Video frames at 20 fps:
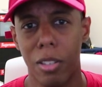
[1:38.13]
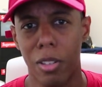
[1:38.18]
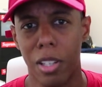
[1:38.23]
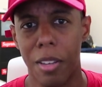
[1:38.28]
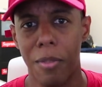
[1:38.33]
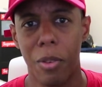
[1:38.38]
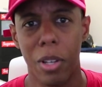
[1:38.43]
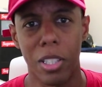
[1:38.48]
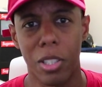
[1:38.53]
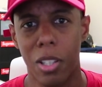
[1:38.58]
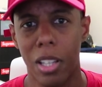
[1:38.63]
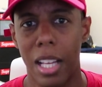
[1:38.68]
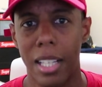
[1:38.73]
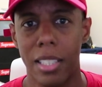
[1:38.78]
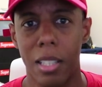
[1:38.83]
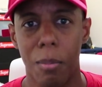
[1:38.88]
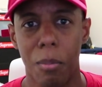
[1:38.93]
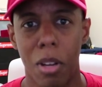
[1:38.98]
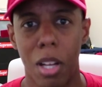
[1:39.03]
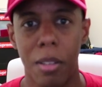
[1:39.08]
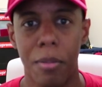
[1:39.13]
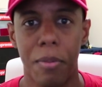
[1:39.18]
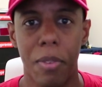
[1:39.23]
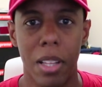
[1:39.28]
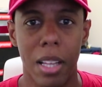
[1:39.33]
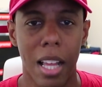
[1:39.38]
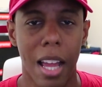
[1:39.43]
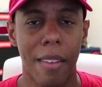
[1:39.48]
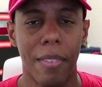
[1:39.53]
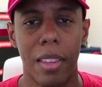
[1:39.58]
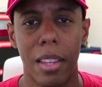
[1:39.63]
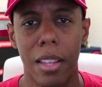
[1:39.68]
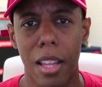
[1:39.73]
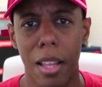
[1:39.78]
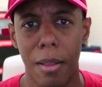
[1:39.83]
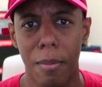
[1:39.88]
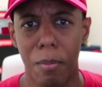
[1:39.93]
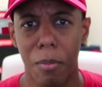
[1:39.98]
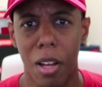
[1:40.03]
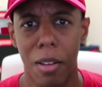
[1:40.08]
The giveaway's gonna last a month, and
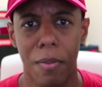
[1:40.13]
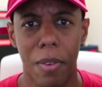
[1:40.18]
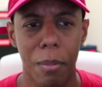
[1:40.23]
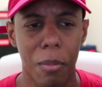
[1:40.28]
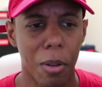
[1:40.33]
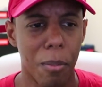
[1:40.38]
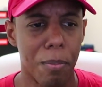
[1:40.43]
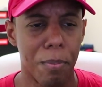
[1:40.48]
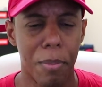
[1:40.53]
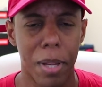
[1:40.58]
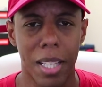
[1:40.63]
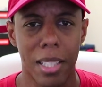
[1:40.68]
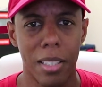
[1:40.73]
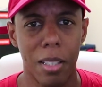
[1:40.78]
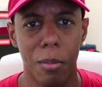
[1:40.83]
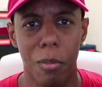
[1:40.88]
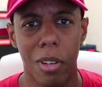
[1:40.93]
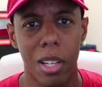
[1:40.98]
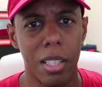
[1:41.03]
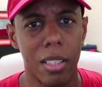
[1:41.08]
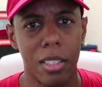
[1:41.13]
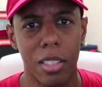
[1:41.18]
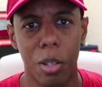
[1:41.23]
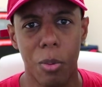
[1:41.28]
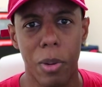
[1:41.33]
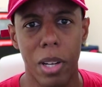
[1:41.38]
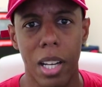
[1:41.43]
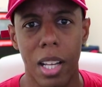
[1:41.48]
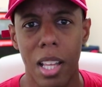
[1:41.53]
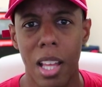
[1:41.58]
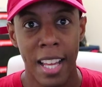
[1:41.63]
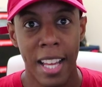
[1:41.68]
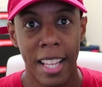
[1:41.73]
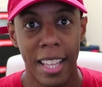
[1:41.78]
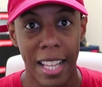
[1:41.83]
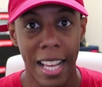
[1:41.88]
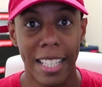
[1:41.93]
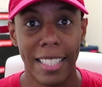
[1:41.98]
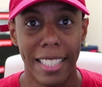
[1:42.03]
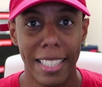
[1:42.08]
after the month, I'm gonna pick someone to win it.
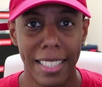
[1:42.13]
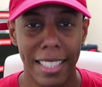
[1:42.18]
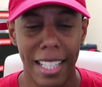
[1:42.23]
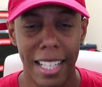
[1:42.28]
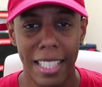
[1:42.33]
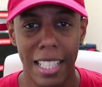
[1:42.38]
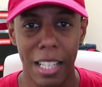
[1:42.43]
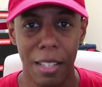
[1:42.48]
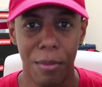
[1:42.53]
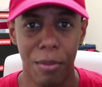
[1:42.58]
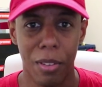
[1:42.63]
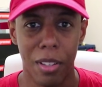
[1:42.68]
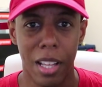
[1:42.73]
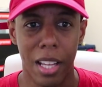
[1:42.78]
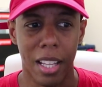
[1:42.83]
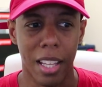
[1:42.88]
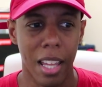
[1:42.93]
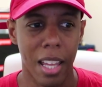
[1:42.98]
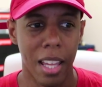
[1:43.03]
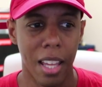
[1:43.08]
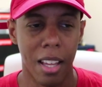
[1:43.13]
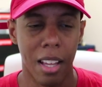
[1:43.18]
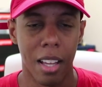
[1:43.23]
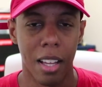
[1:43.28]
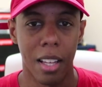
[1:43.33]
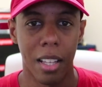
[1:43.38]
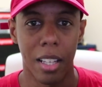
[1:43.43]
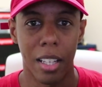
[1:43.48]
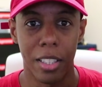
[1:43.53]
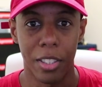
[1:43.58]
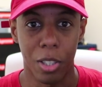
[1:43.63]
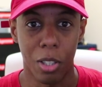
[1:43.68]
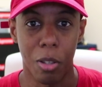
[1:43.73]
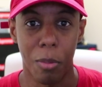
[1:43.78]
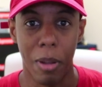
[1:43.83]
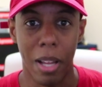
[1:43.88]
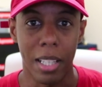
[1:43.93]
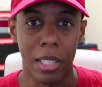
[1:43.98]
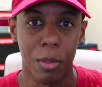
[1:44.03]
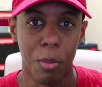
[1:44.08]
Last season, I did it for like a, uh, a
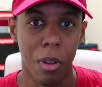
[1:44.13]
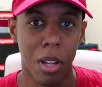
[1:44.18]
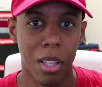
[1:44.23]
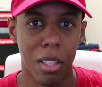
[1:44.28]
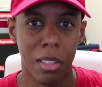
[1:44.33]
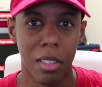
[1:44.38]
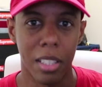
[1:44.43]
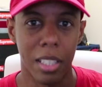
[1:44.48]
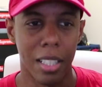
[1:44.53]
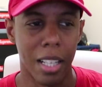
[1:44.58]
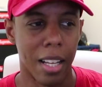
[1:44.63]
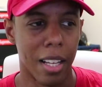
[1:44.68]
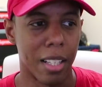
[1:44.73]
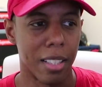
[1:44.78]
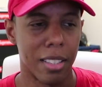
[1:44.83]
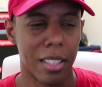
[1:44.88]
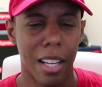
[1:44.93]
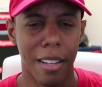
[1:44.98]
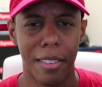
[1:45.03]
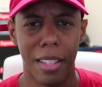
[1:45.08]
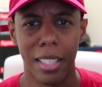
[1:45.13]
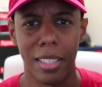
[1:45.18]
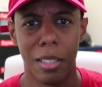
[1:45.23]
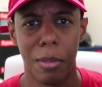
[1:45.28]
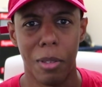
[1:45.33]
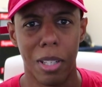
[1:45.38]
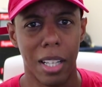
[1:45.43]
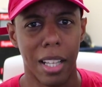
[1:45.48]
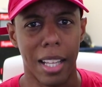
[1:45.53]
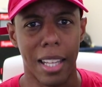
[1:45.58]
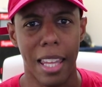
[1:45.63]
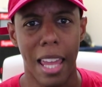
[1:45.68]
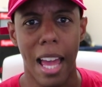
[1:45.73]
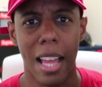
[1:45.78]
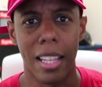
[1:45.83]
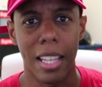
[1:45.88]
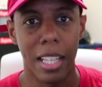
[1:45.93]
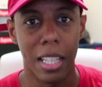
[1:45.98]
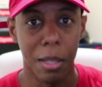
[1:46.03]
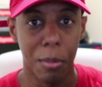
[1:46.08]
shoulder bag as well, and I, I think someone in like
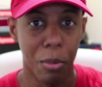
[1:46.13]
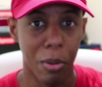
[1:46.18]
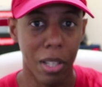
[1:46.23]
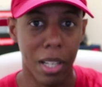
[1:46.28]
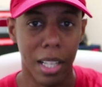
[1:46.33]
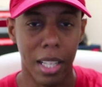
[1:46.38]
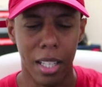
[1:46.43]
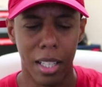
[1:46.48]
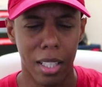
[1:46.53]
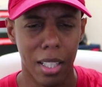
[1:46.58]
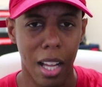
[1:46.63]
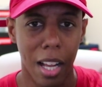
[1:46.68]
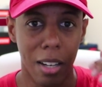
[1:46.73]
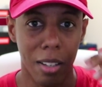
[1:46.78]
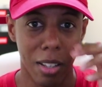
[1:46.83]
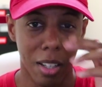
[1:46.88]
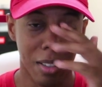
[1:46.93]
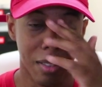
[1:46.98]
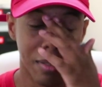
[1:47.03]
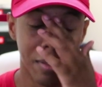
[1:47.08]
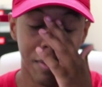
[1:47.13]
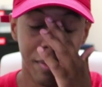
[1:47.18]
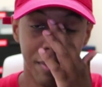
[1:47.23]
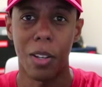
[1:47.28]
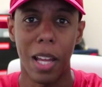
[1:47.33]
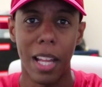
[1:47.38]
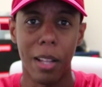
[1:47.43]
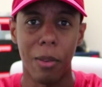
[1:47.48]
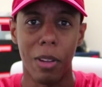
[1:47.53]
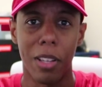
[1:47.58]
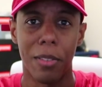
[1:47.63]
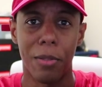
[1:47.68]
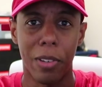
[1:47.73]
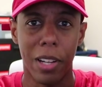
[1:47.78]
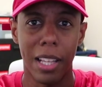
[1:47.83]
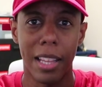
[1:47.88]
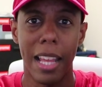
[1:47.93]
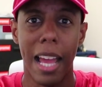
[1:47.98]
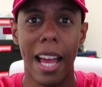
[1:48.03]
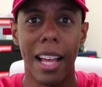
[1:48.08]
Cali ended up winning. I don't know. So, anyways,
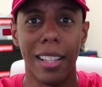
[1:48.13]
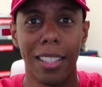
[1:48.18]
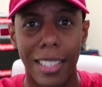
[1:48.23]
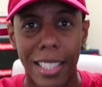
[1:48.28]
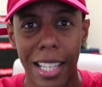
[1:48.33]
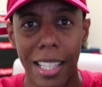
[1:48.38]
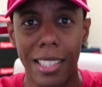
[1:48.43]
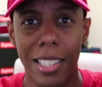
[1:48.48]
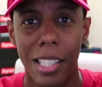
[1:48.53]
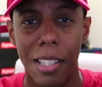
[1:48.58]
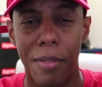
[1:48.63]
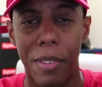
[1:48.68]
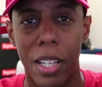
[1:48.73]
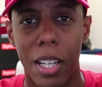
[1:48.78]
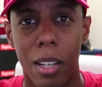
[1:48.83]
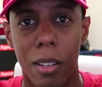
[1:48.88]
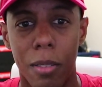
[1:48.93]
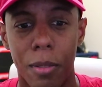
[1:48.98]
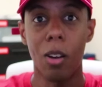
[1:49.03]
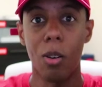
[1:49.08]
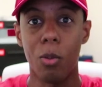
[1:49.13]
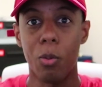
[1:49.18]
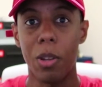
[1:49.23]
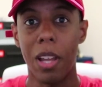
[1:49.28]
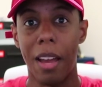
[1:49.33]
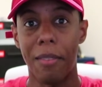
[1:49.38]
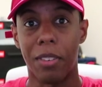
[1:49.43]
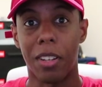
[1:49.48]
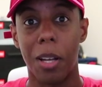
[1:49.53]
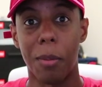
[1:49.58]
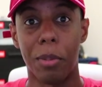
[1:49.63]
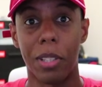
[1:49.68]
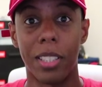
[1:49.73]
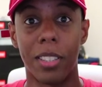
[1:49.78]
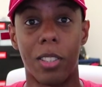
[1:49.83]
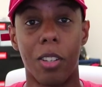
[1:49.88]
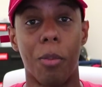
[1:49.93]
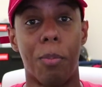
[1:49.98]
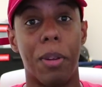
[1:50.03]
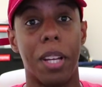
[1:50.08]
forget that. Let's get into the video. Oh, we have a couple
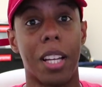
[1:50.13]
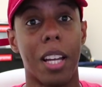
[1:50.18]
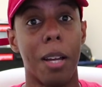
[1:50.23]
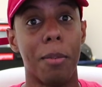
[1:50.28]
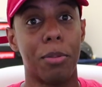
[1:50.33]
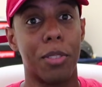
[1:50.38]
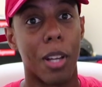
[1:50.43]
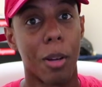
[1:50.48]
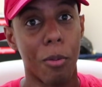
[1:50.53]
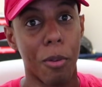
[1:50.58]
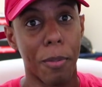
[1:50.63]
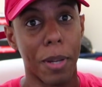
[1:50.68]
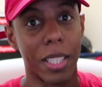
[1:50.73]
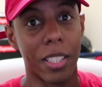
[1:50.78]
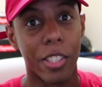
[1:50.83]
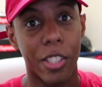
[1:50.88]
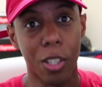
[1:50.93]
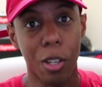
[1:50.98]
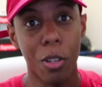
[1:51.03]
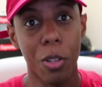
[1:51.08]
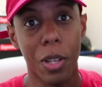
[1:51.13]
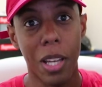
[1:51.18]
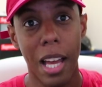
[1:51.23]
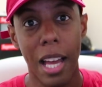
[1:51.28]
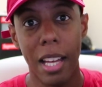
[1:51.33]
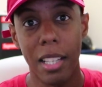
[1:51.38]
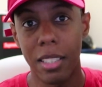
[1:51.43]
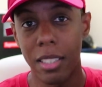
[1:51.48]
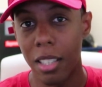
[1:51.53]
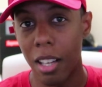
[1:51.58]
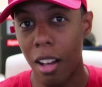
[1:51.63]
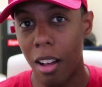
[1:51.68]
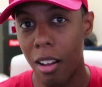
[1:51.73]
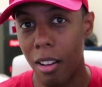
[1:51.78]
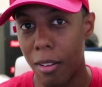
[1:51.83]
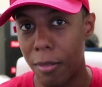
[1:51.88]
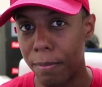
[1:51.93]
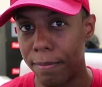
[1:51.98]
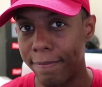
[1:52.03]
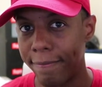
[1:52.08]
in-store pickups that we're about to show you guys.
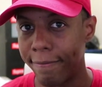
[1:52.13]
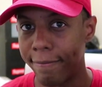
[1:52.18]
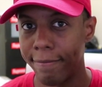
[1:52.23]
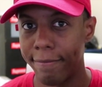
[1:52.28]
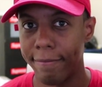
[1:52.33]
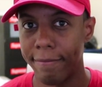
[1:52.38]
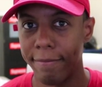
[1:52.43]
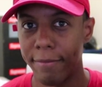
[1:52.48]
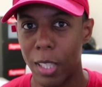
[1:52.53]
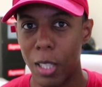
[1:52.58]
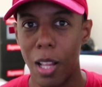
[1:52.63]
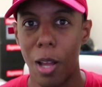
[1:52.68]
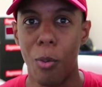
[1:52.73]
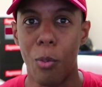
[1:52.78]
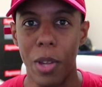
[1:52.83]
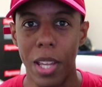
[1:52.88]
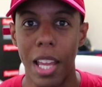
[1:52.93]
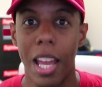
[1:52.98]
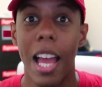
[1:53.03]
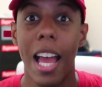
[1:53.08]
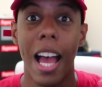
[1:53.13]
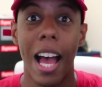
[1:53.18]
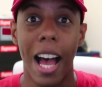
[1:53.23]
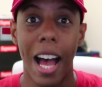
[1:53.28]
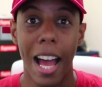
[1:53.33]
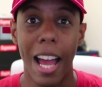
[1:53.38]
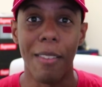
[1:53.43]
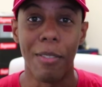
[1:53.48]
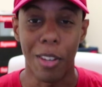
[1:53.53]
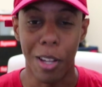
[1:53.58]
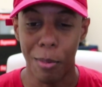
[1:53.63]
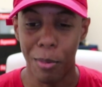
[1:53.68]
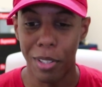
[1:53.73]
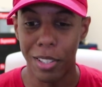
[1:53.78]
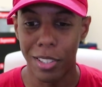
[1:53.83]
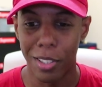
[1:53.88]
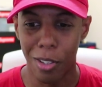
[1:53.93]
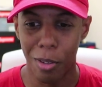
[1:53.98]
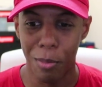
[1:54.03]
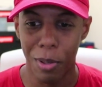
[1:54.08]
Um, now we, I have a couple
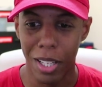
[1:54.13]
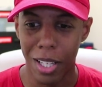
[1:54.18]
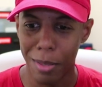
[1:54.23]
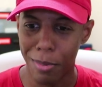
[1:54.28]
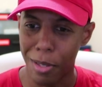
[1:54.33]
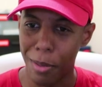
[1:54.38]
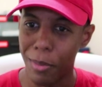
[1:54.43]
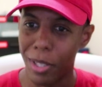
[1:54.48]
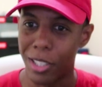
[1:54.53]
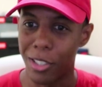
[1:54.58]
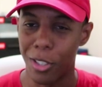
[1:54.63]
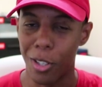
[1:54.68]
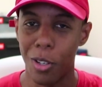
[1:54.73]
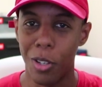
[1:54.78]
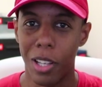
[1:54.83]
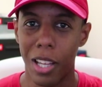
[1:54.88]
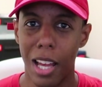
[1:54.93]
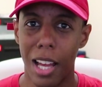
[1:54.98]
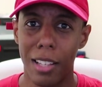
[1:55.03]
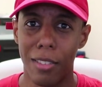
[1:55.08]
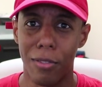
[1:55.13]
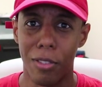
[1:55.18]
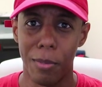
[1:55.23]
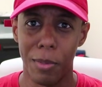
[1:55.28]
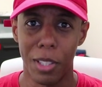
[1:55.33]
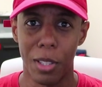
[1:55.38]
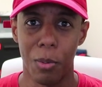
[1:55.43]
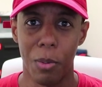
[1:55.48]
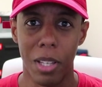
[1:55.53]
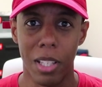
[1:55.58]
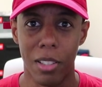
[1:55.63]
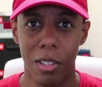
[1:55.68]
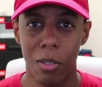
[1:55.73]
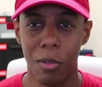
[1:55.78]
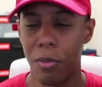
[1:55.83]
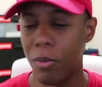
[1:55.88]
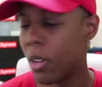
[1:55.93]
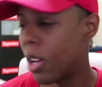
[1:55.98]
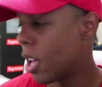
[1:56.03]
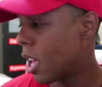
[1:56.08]
in-store pickups I'm about to show you guys from this week.
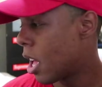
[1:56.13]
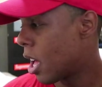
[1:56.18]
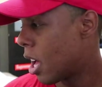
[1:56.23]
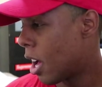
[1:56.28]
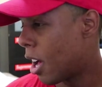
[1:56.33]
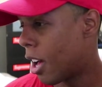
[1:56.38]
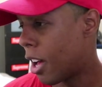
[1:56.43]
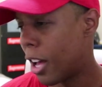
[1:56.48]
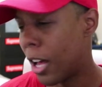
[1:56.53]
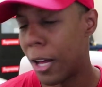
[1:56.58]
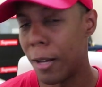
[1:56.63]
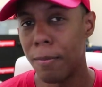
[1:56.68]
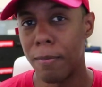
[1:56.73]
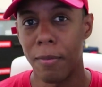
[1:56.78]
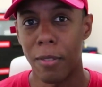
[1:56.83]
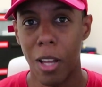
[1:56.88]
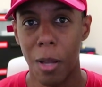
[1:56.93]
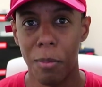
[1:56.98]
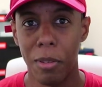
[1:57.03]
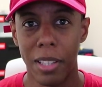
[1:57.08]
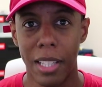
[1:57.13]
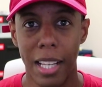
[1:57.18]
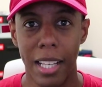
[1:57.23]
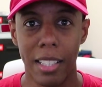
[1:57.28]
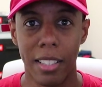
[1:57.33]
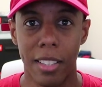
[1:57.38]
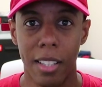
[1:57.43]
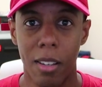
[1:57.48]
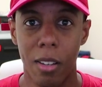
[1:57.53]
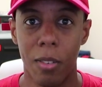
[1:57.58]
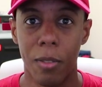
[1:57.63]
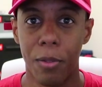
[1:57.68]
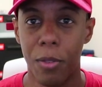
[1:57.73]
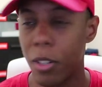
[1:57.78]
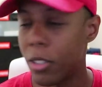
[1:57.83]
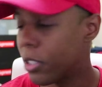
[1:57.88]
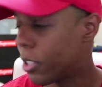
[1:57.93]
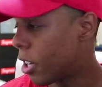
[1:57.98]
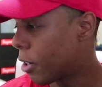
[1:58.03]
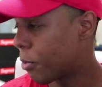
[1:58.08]
So, um, couple things. So
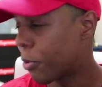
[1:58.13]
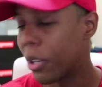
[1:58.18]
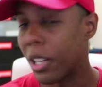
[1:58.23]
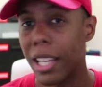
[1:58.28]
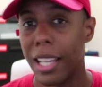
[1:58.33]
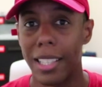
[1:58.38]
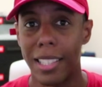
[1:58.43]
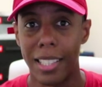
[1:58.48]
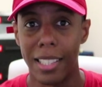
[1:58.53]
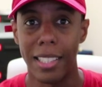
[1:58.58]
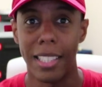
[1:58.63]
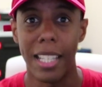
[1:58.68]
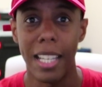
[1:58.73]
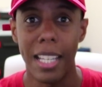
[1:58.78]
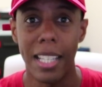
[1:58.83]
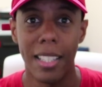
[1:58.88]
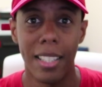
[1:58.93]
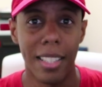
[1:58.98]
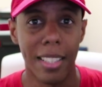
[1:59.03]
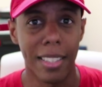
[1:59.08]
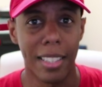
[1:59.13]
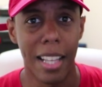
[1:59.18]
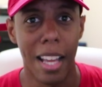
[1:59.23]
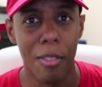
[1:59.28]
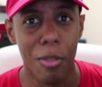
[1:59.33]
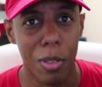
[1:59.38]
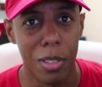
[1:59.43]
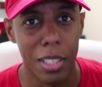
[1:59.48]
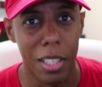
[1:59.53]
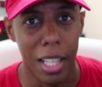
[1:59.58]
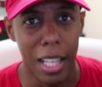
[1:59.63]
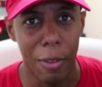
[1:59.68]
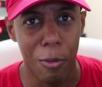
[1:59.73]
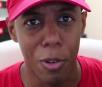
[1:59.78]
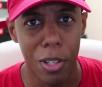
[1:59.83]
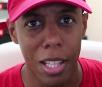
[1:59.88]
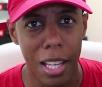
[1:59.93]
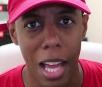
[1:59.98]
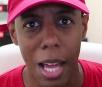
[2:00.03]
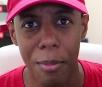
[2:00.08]
first off, we're gonna get to the tees since everyone's like
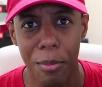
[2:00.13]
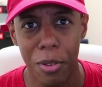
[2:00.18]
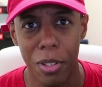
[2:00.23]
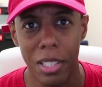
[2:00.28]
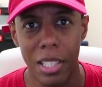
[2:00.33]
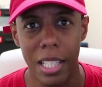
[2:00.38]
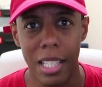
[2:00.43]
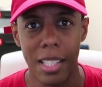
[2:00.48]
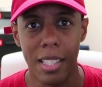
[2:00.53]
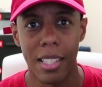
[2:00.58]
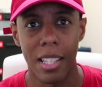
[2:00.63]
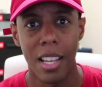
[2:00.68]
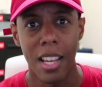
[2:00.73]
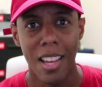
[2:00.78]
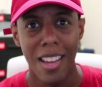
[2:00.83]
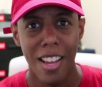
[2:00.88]
really hyped for the tees.